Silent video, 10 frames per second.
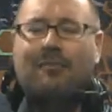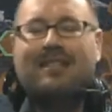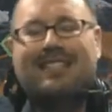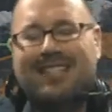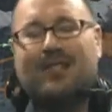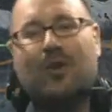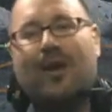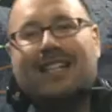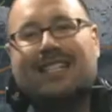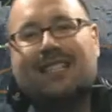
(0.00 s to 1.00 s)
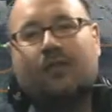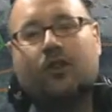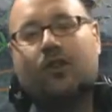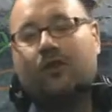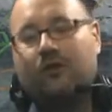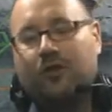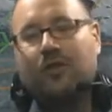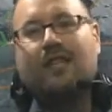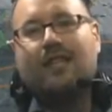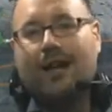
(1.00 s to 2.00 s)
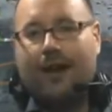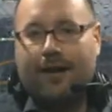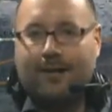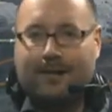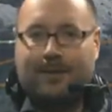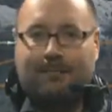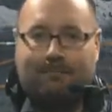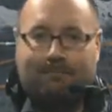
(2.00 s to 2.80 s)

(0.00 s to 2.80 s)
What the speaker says: but doesn't quite deliver in a few key areas.